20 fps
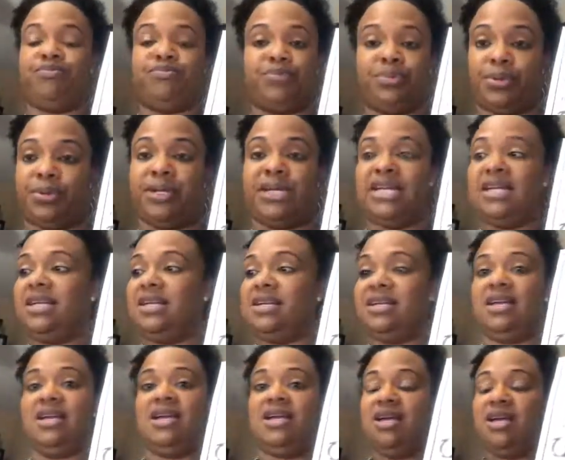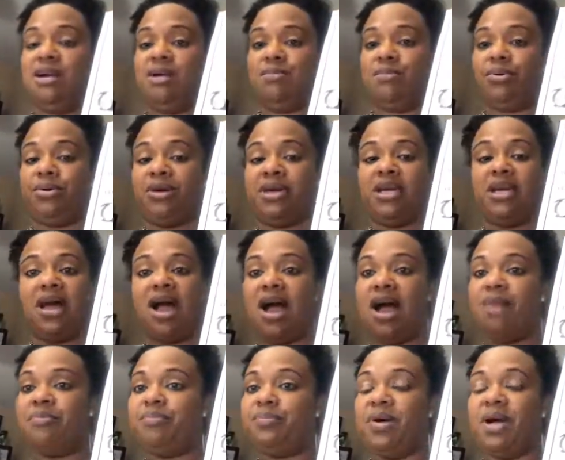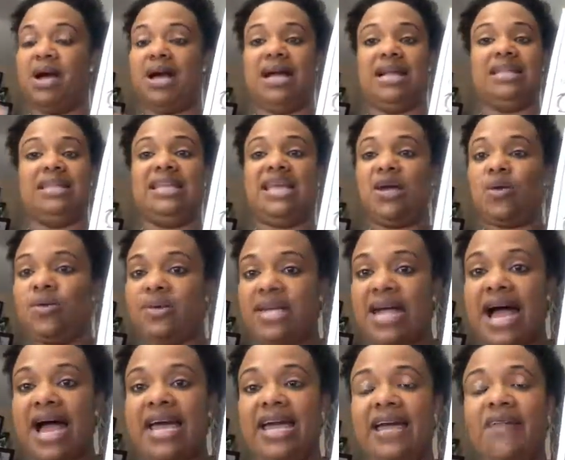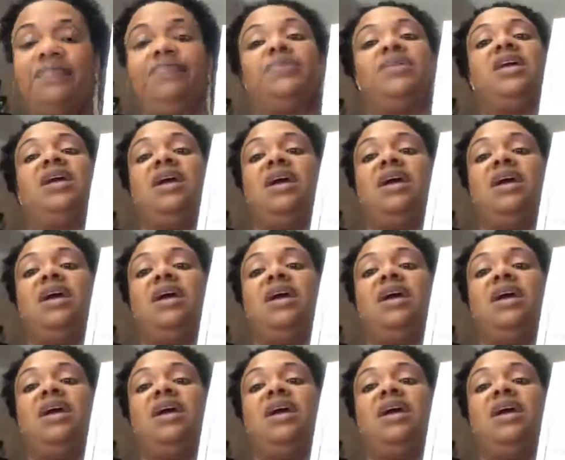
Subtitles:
pre pre-op liquid diet.